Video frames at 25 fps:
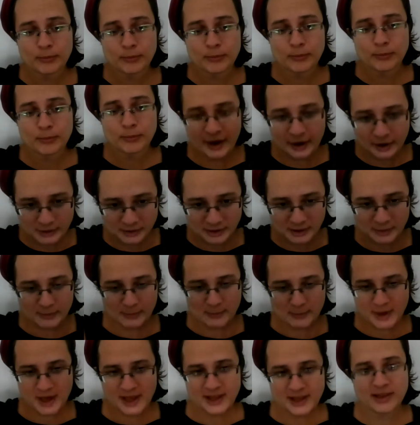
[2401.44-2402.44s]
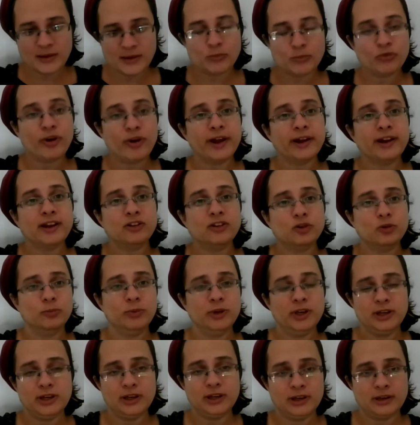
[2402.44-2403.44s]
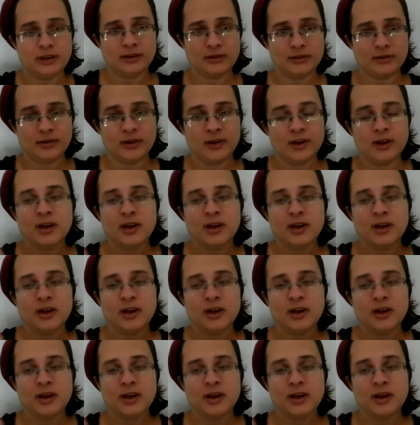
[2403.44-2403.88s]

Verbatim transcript: prepared them, made them ready to be eaten.